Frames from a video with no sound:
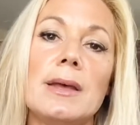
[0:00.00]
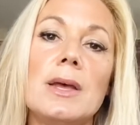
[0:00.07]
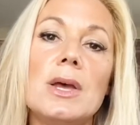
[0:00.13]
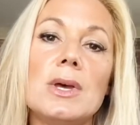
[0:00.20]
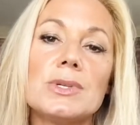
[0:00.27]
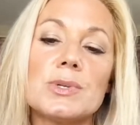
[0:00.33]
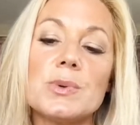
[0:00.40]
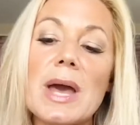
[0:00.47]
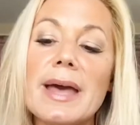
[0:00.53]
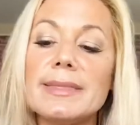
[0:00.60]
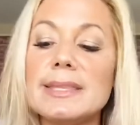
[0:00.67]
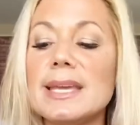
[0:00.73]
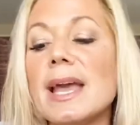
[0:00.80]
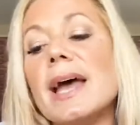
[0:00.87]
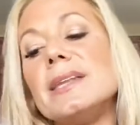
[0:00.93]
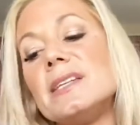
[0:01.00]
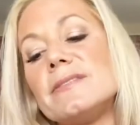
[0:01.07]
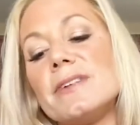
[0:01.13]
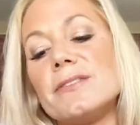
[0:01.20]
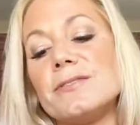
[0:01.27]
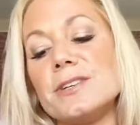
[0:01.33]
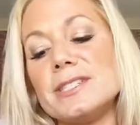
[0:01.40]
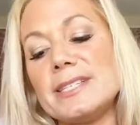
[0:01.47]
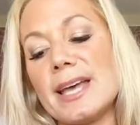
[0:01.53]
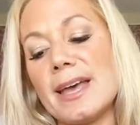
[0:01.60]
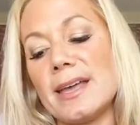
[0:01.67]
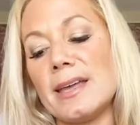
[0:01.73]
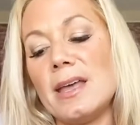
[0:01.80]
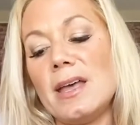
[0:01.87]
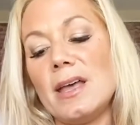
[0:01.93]
So at the end of every
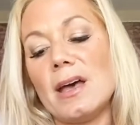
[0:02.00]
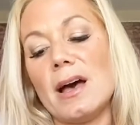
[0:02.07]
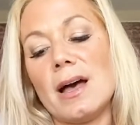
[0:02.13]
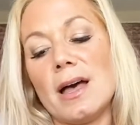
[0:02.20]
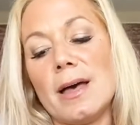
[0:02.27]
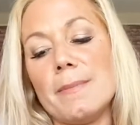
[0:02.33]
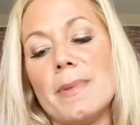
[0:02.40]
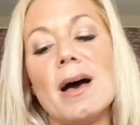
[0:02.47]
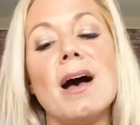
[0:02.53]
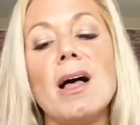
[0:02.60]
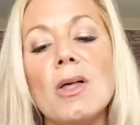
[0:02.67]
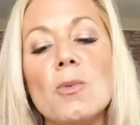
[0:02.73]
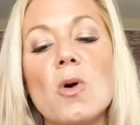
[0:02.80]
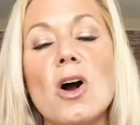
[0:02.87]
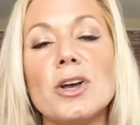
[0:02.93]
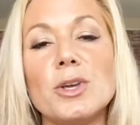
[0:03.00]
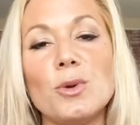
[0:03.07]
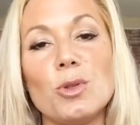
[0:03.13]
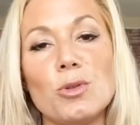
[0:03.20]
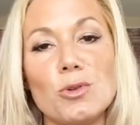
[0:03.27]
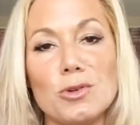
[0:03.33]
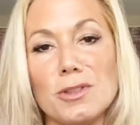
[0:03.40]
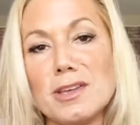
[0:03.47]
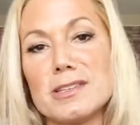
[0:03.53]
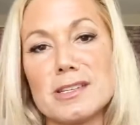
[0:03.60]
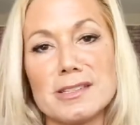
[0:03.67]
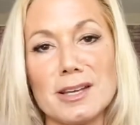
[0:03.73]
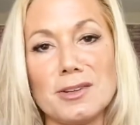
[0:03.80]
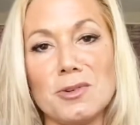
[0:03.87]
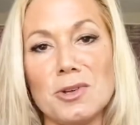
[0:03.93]
day, I'll walk you through this
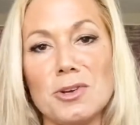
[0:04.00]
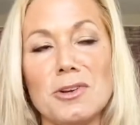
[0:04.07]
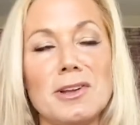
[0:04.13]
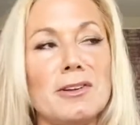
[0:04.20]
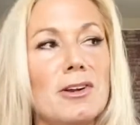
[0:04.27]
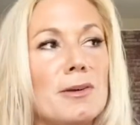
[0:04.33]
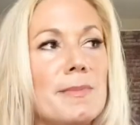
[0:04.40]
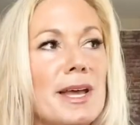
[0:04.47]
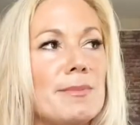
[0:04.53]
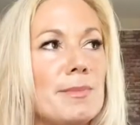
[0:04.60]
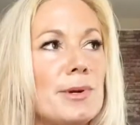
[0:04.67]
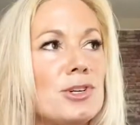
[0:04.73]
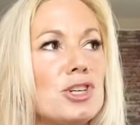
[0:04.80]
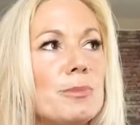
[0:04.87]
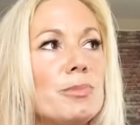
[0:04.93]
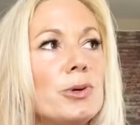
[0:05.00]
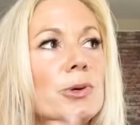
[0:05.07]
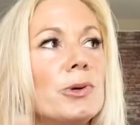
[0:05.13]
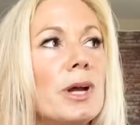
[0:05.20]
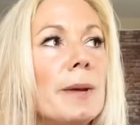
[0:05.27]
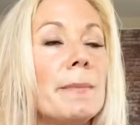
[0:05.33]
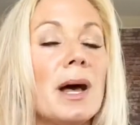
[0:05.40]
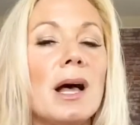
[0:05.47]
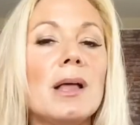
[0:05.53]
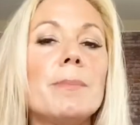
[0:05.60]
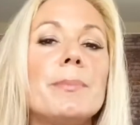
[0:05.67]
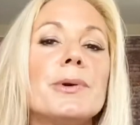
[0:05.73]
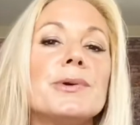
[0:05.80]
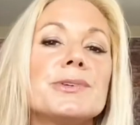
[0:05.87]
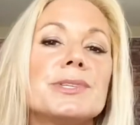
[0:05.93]
because I know you're in our membership program. I'll
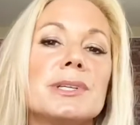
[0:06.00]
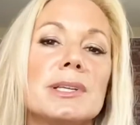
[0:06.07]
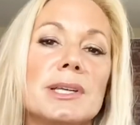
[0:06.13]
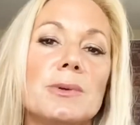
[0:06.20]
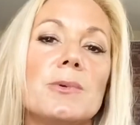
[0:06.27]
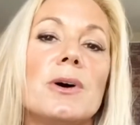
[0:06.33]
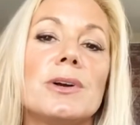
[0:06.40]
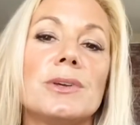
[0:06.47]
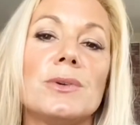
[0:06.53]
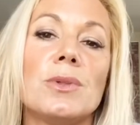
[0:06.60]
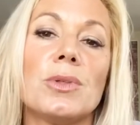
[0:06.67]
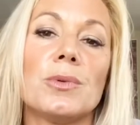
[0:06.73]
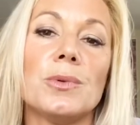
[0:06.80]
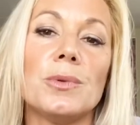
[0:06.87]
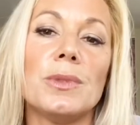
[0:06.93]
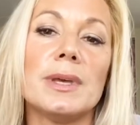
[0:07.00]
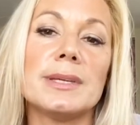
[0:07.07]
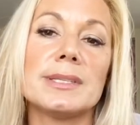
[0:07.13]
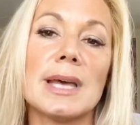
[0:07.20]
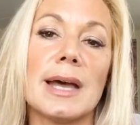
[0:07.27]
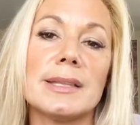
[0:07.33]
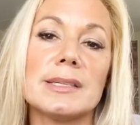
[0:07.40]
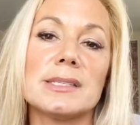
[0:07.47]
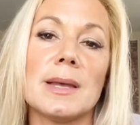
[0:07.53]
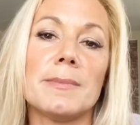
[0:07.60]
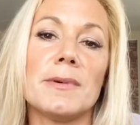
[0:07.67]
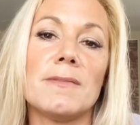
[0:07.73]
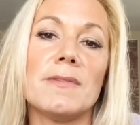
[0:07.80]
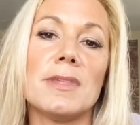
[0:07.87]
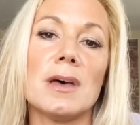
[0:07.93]
personally walk you through this at some
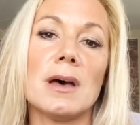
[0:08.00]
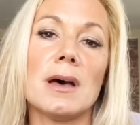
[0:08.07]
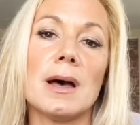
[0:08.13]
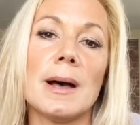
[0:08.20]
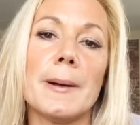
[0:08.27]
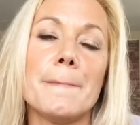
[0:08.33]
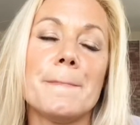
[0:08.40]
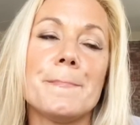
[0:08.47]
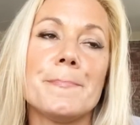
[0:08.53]
of the